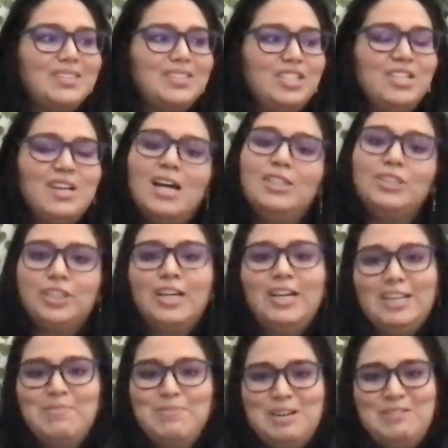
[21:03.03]
not
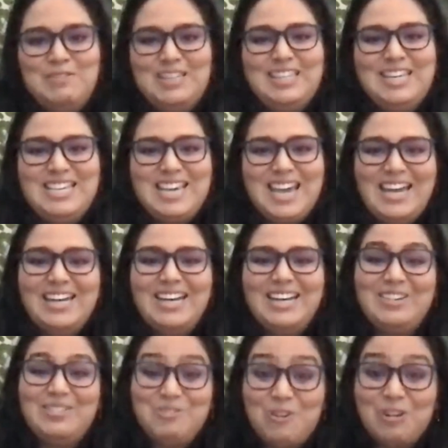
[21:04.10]
shutting up enough that they
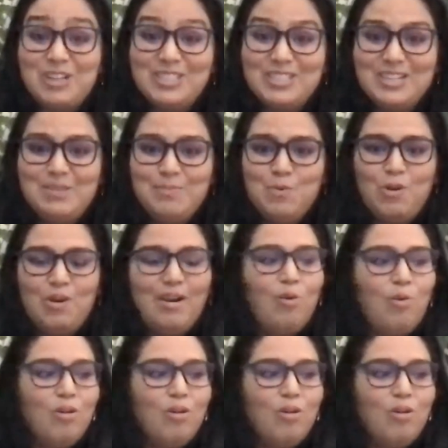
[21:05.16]
can't ignore us anymore,